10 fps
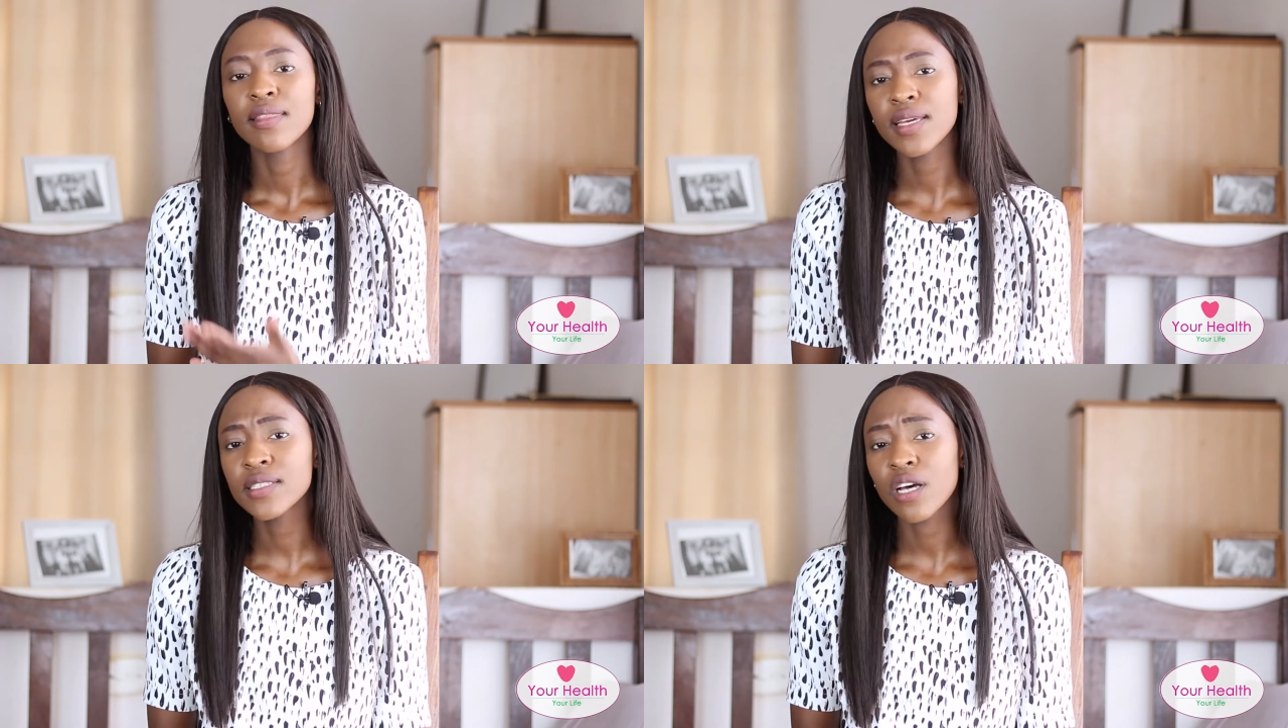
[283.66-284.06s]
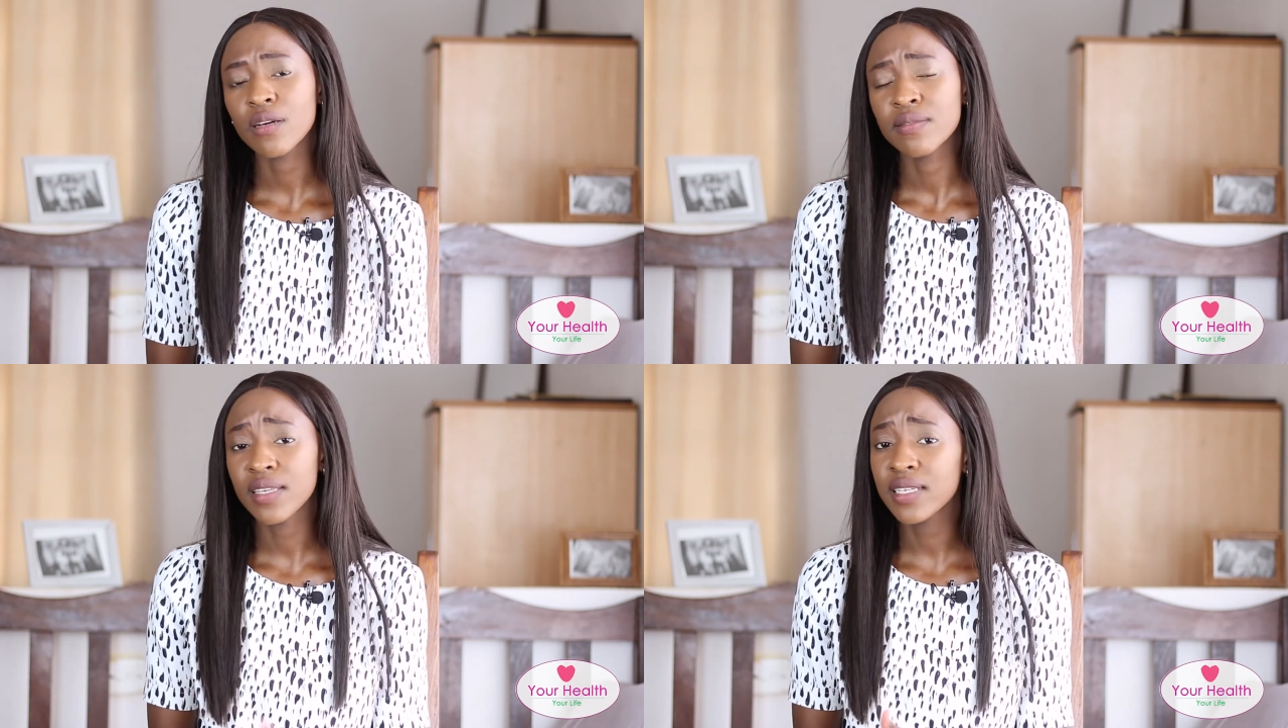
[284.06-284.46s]

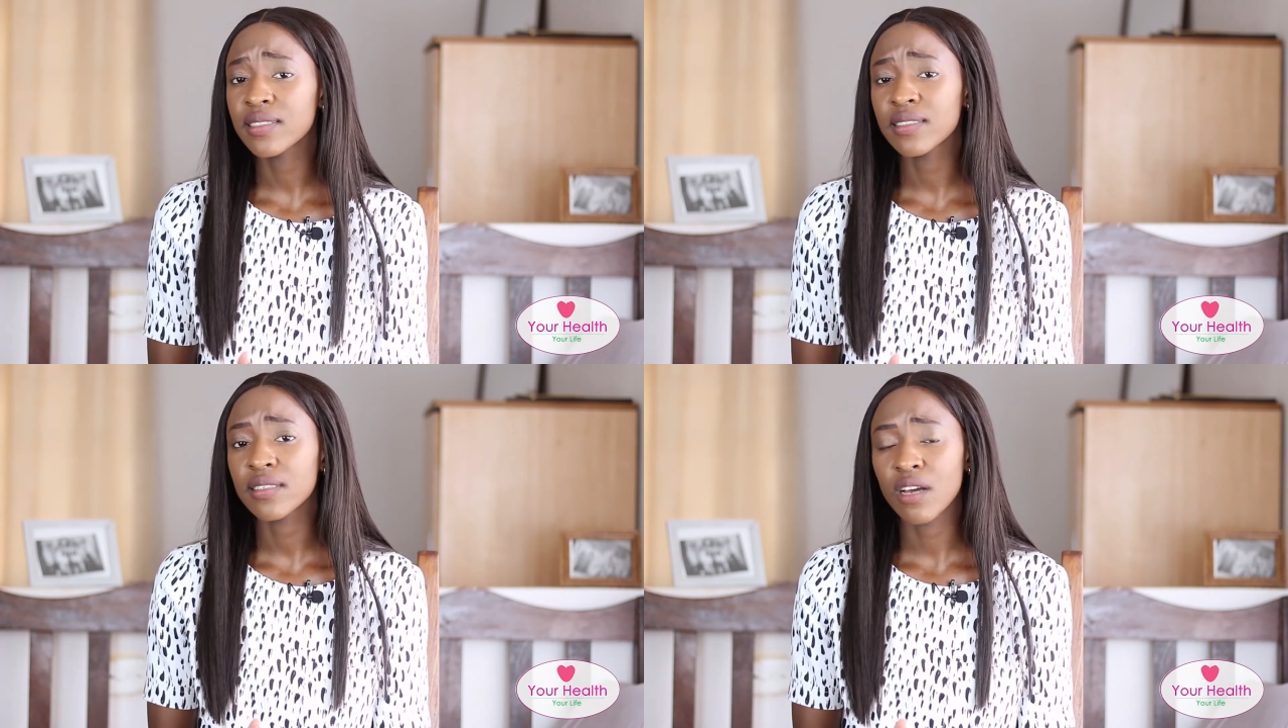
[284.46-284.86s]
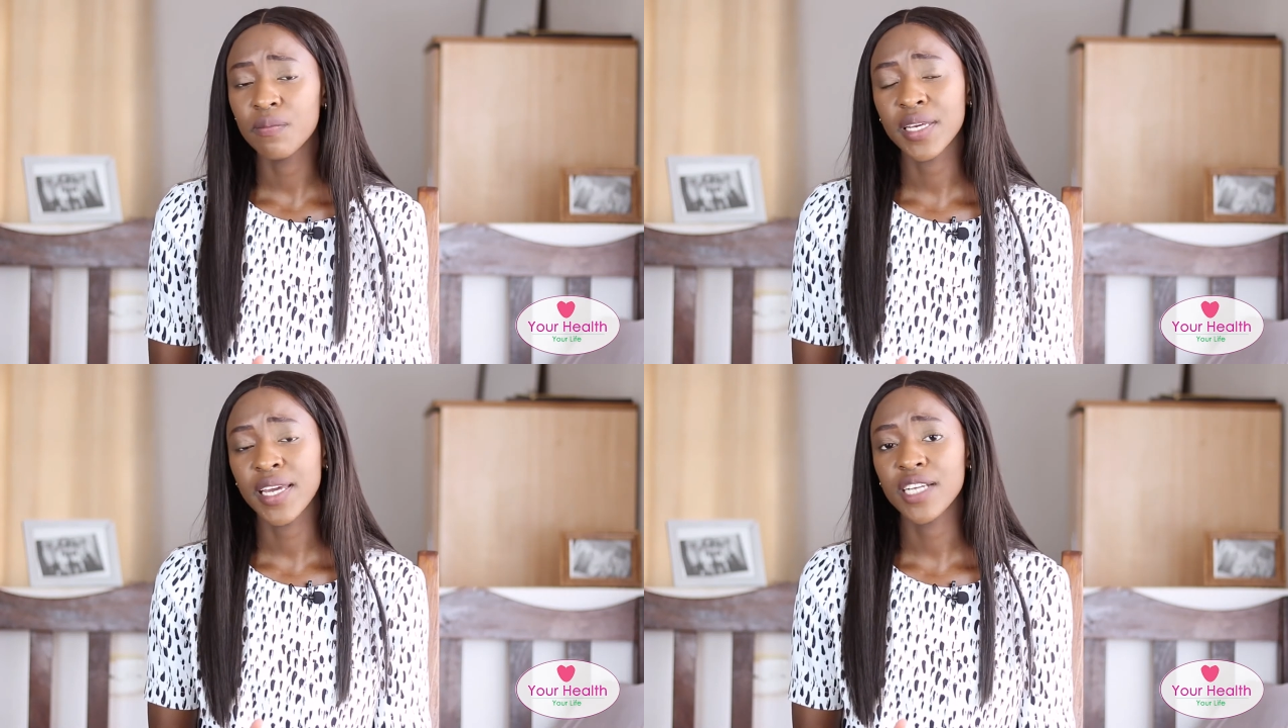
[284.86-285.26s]
These
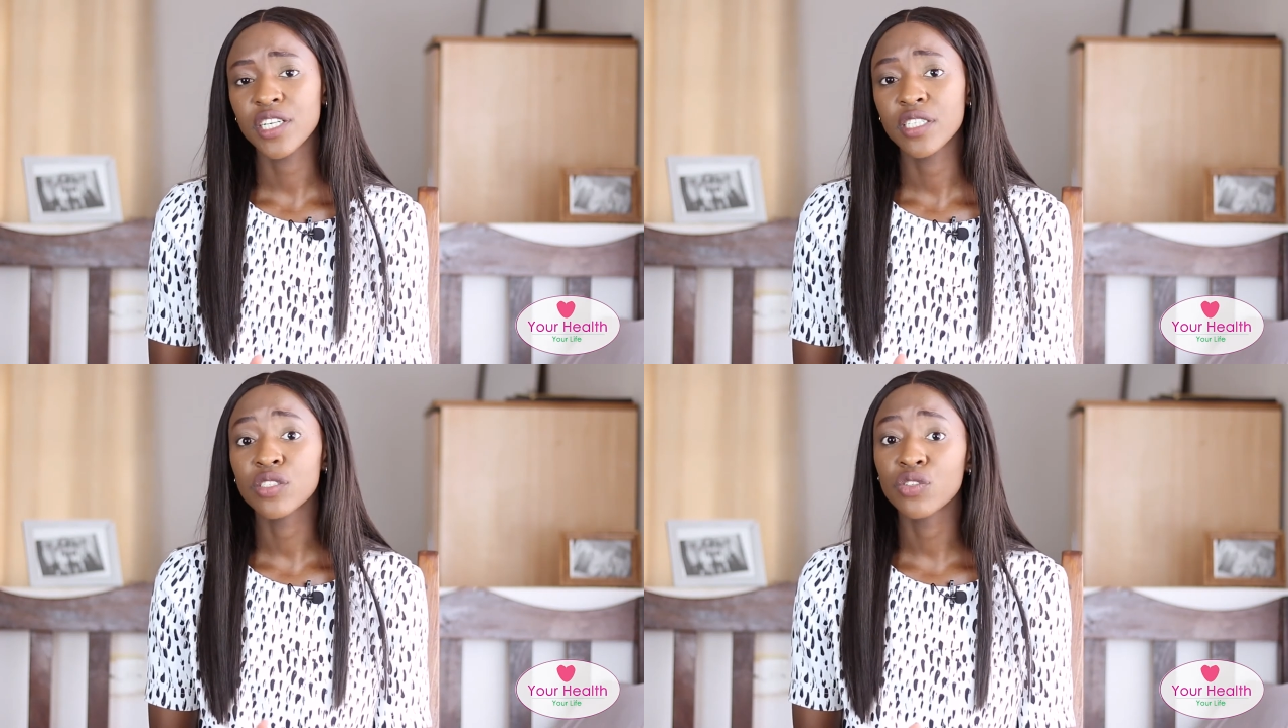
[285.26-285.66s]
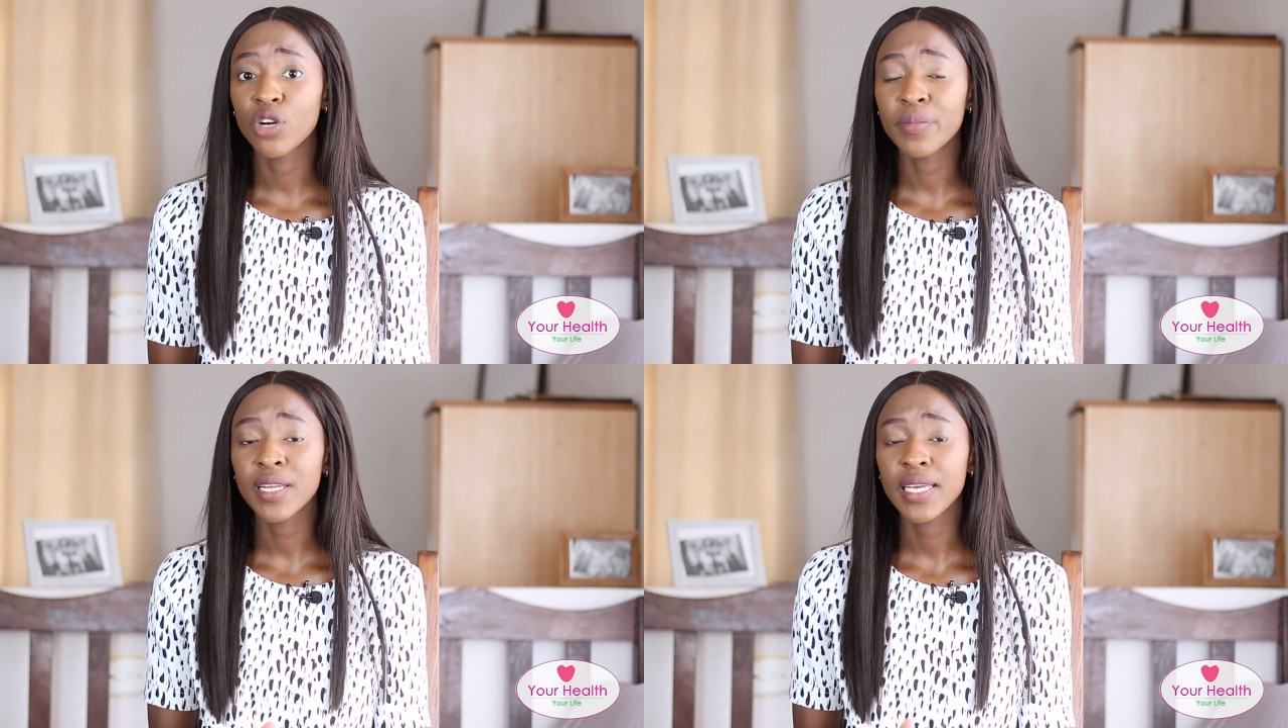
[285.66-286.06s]
complications
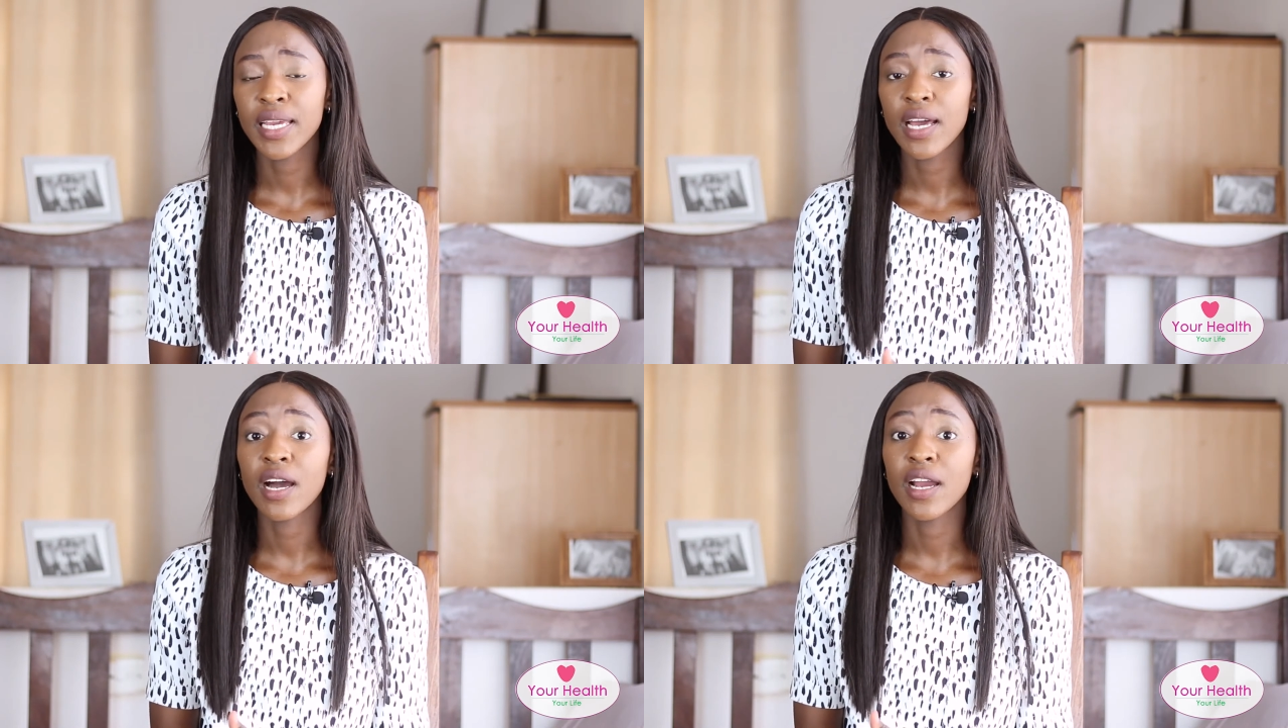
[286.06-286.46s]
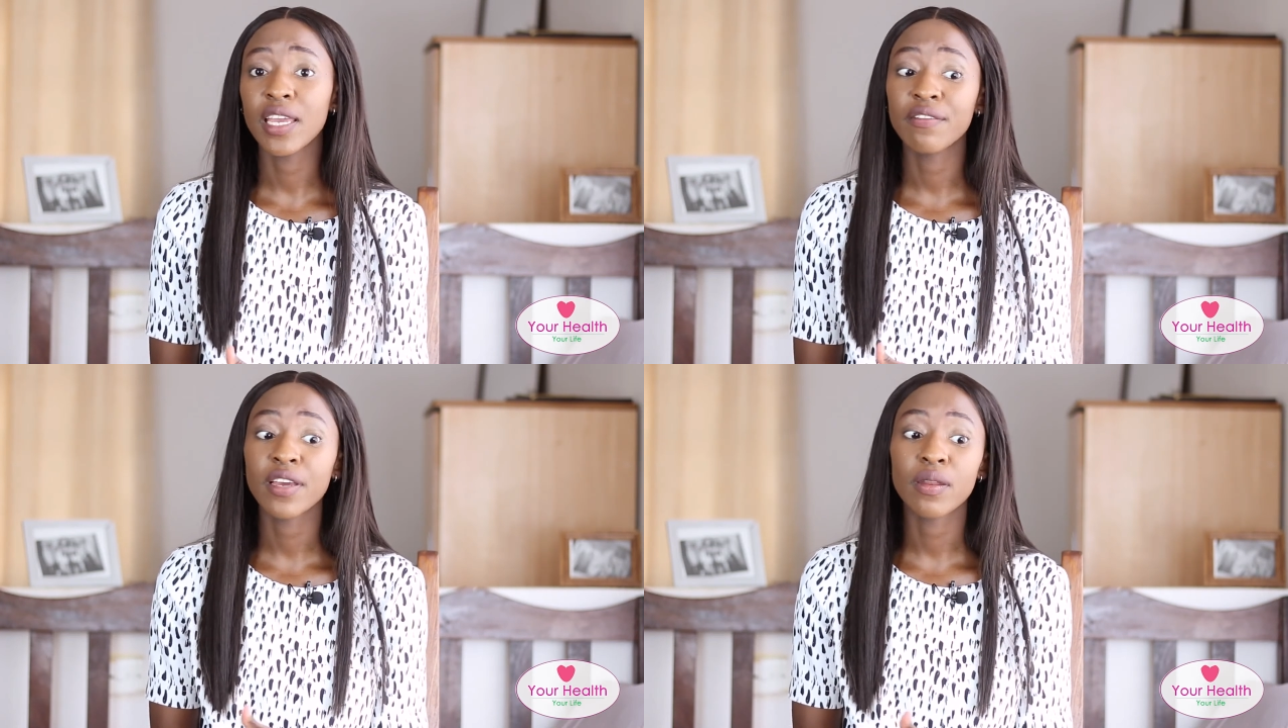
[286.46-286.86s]
normally are
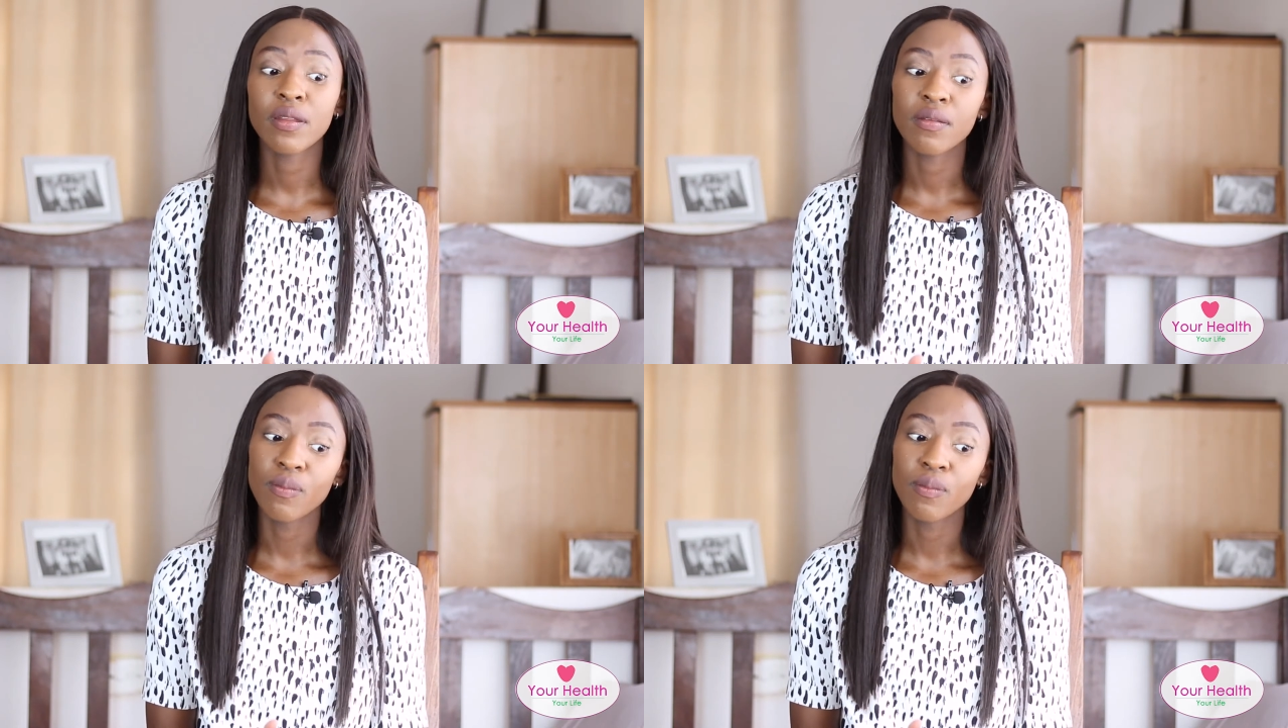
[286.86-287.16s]
even